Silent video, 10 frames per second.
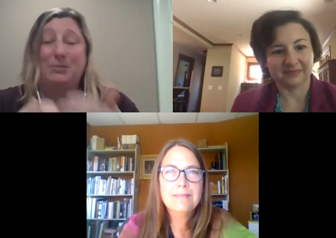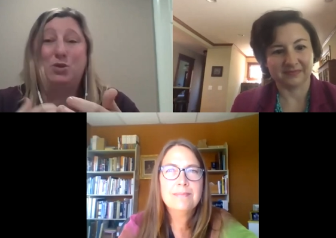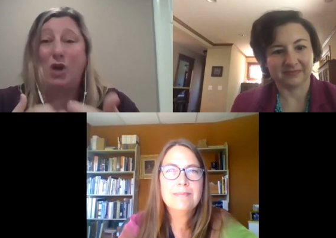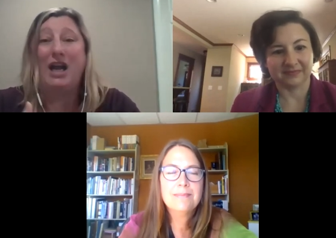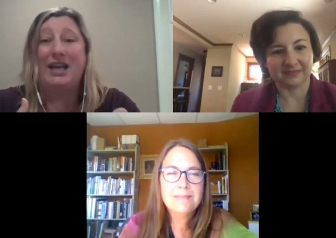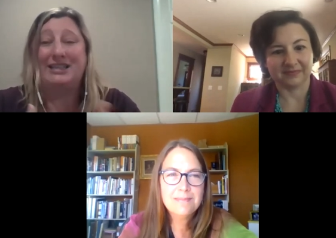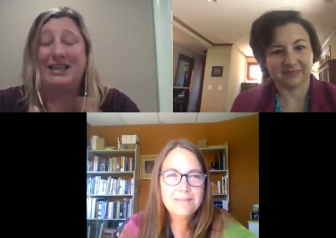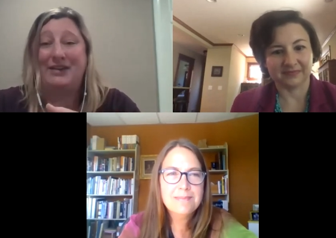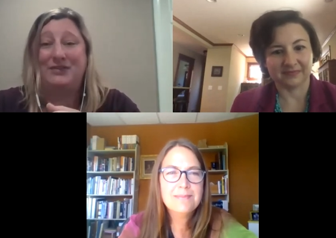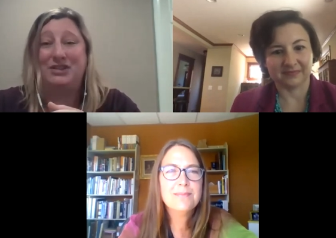Speaker 1: trying day
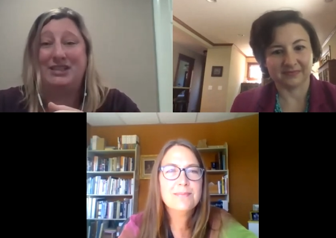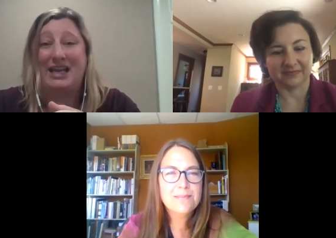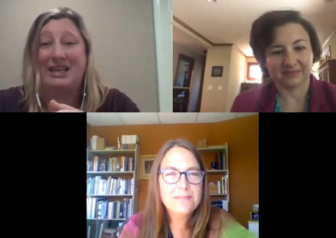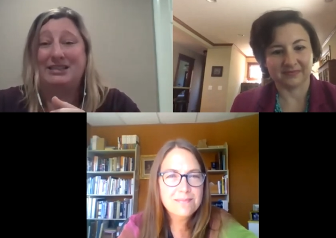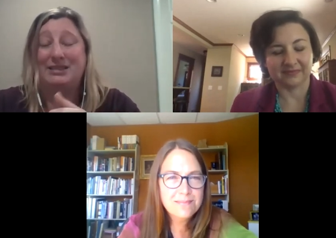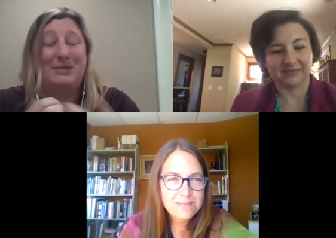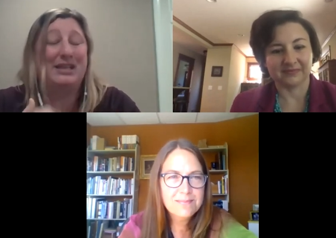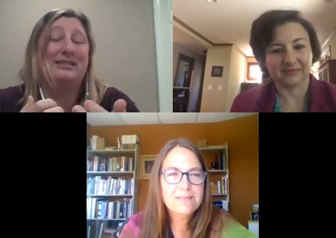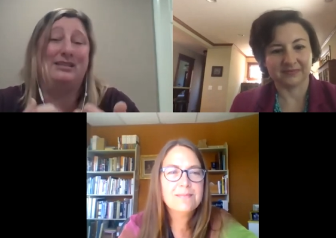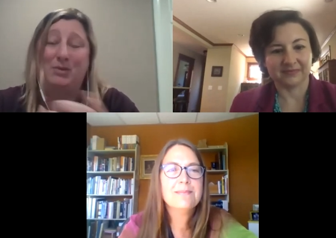after day, to me
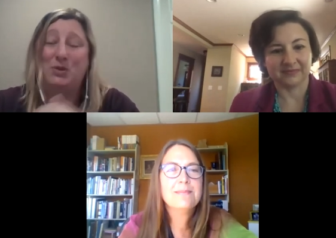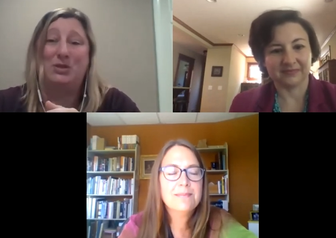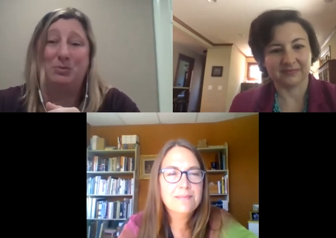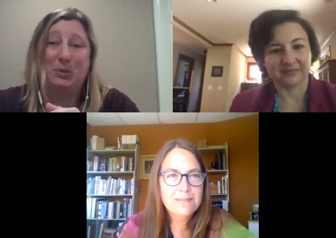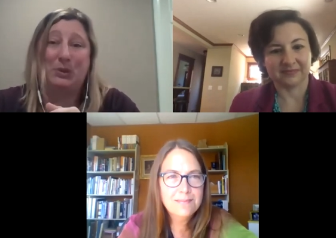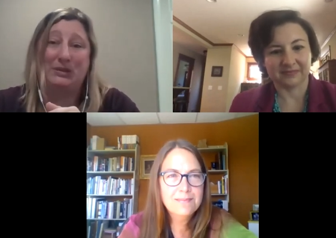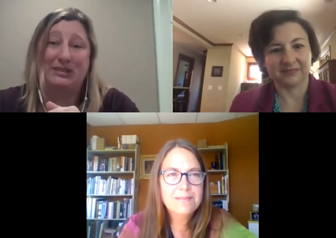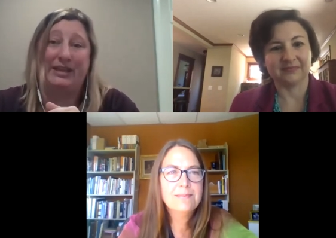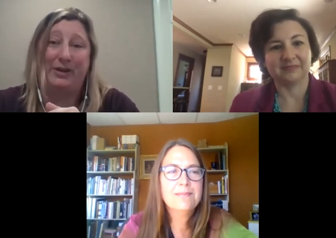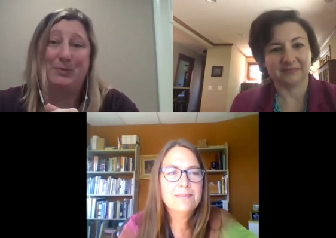is the most important
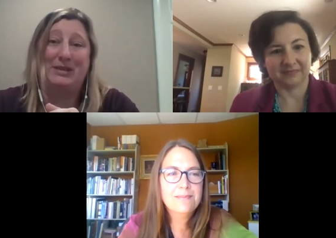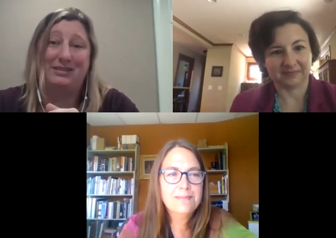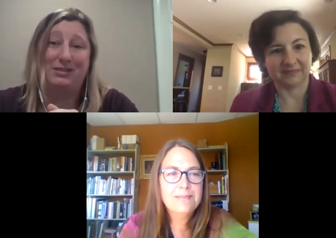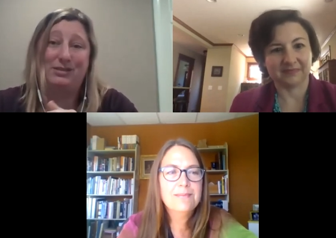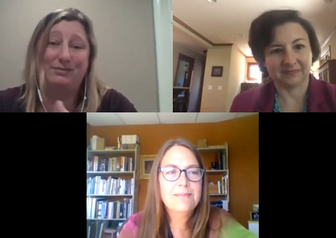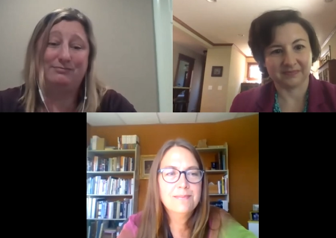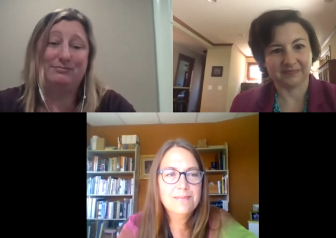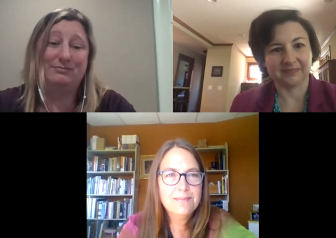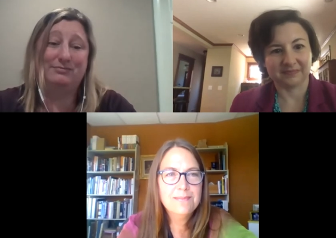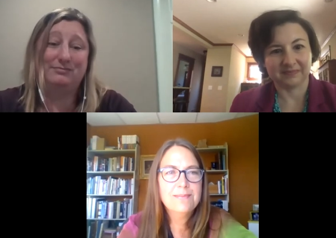take home
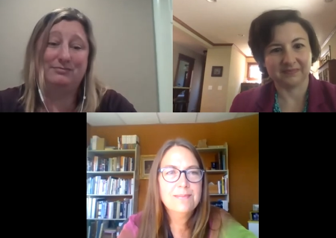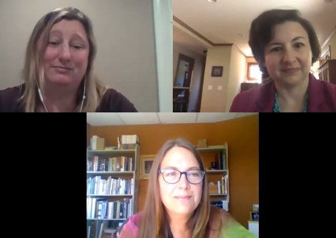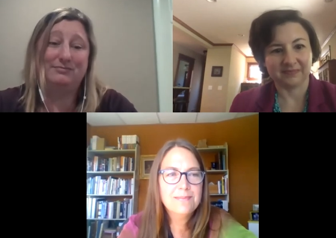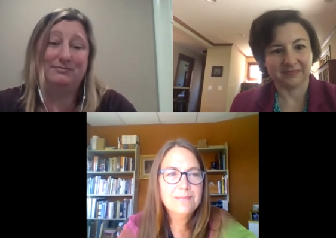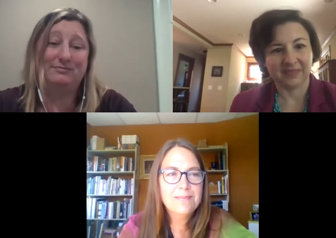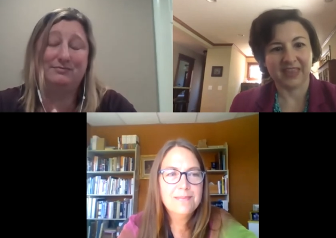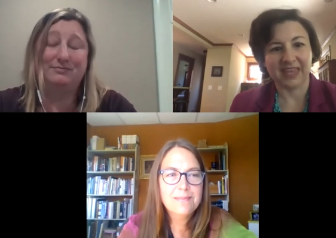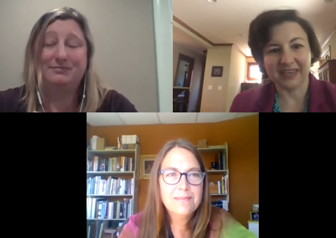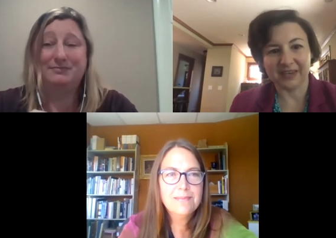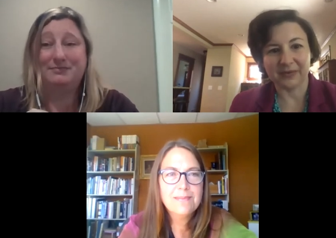message.
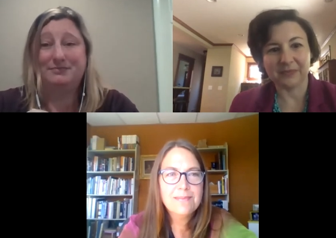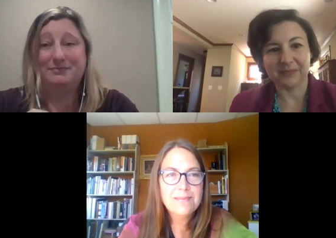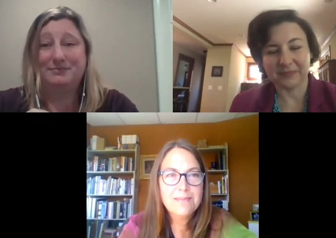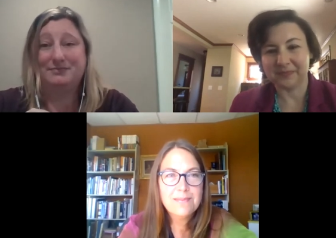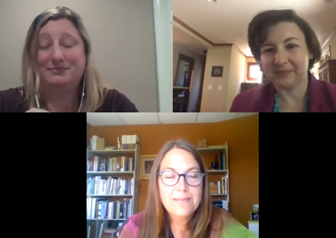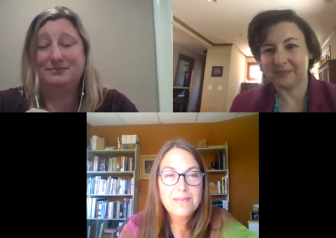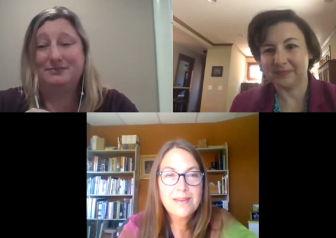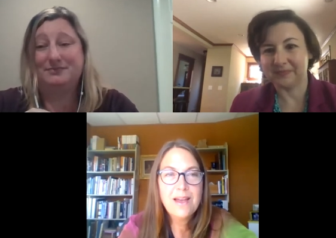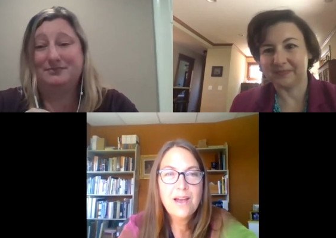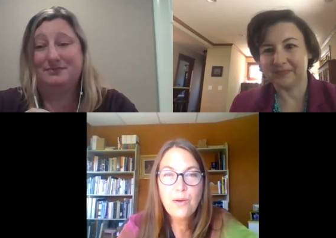Thank you.
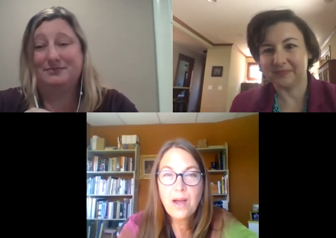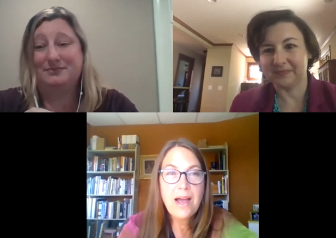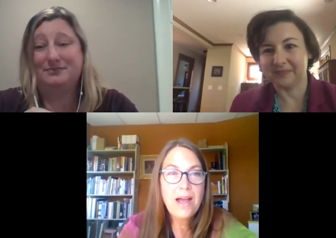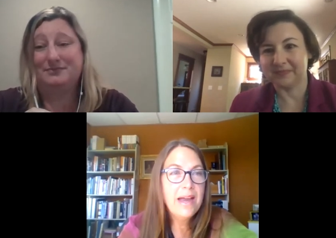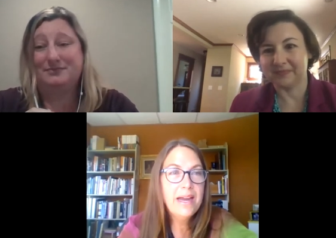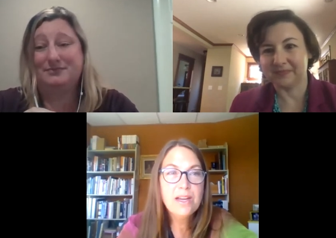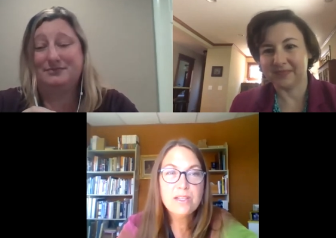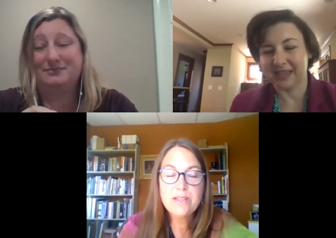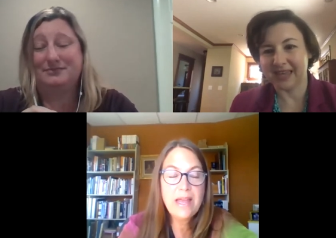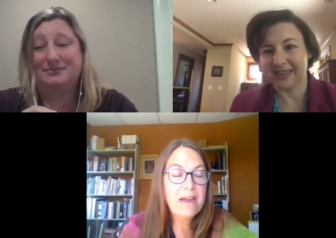
Speaker 2: Oh, I
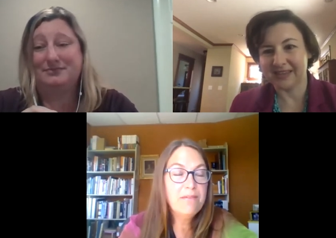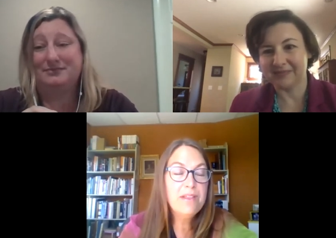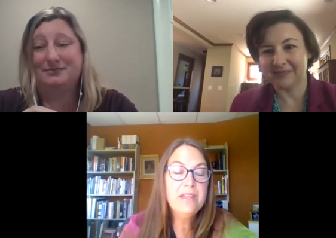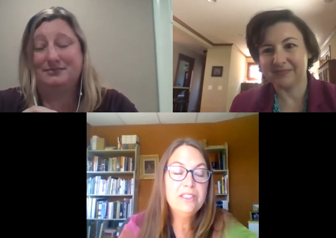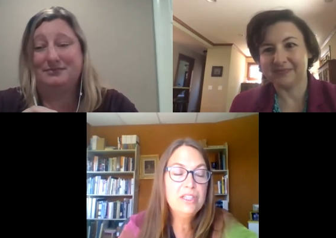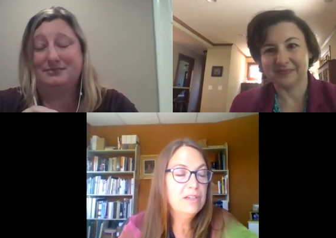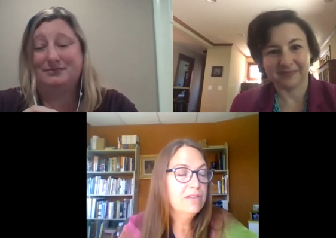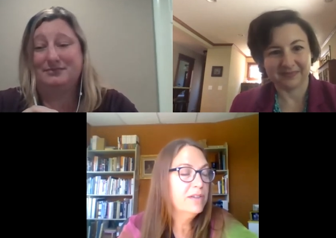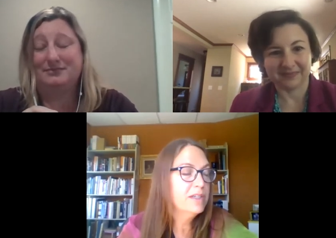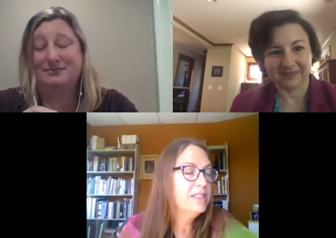because everything
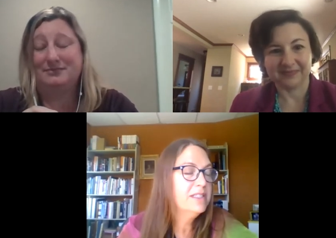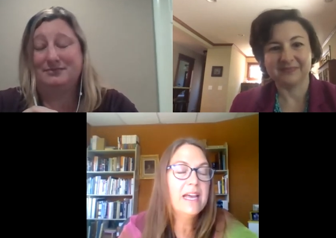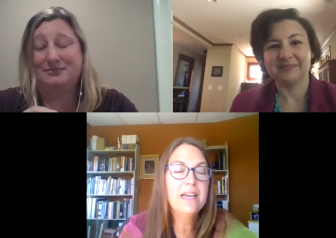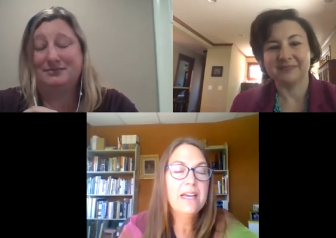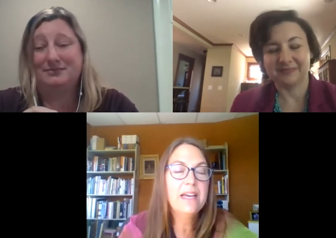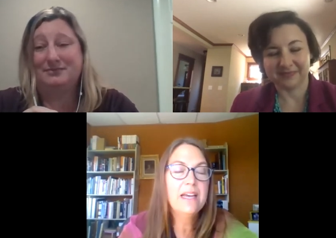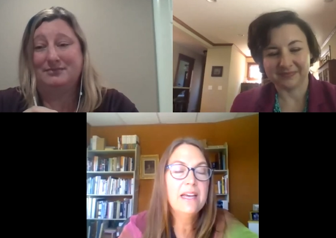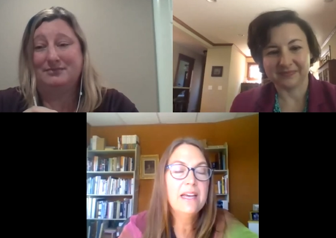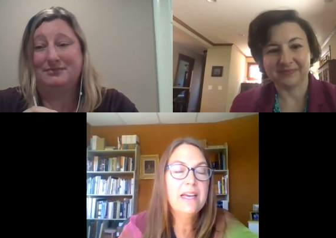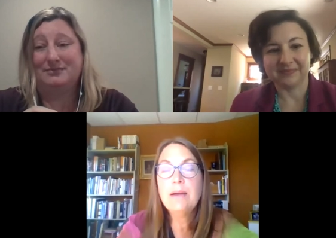Jennifer said,
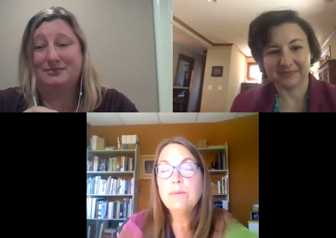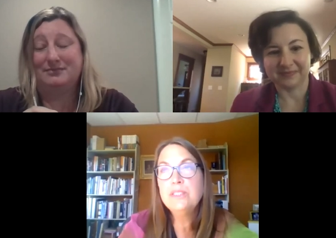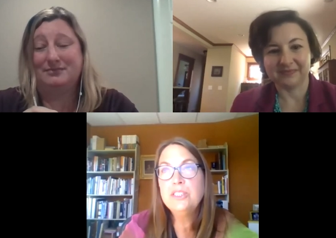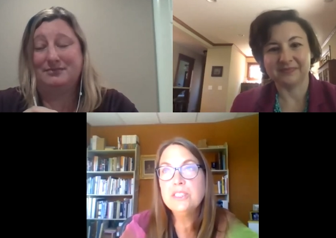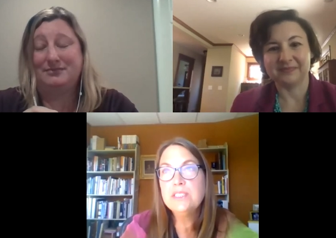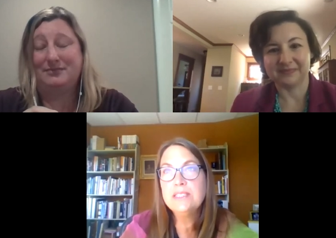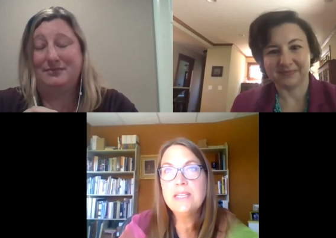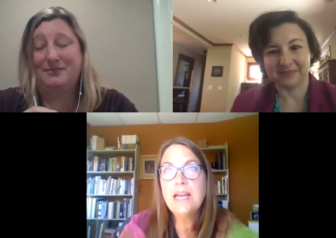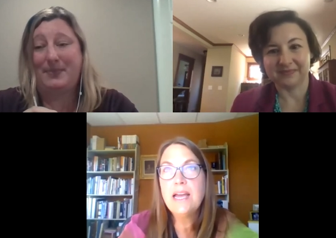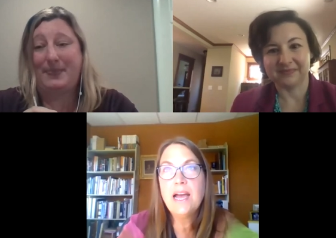and I would
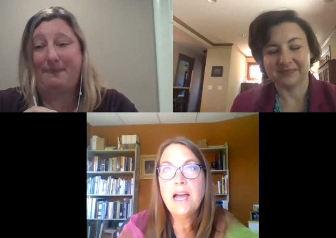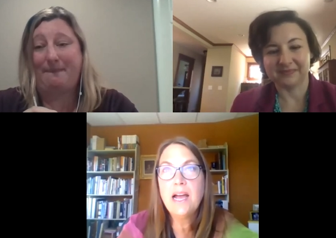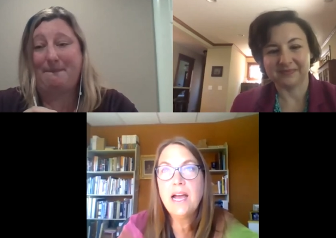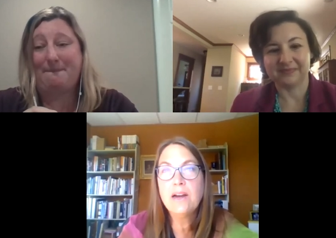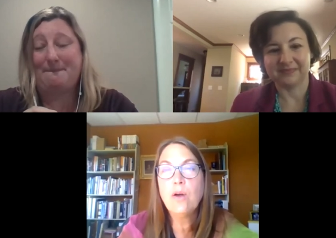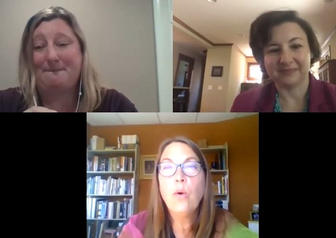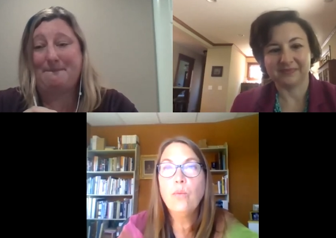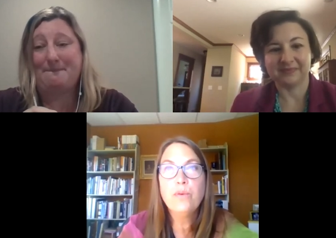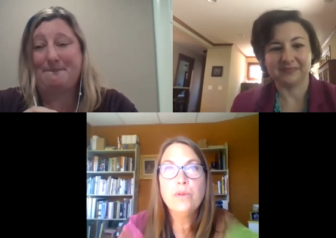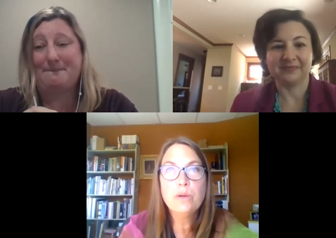just eh, on a
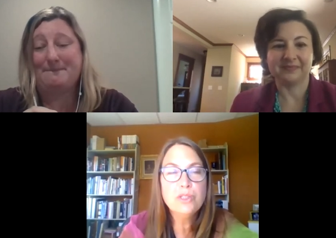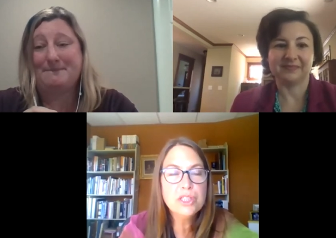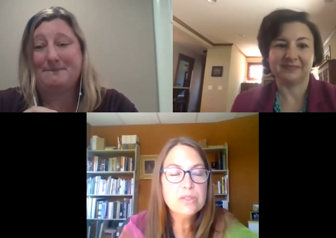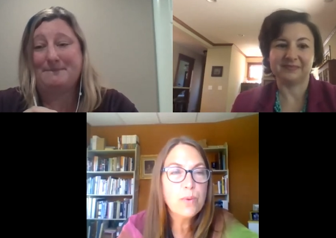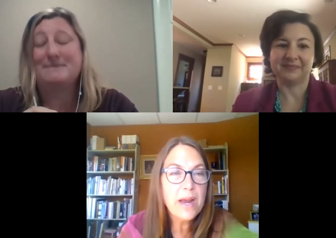hopeful note, just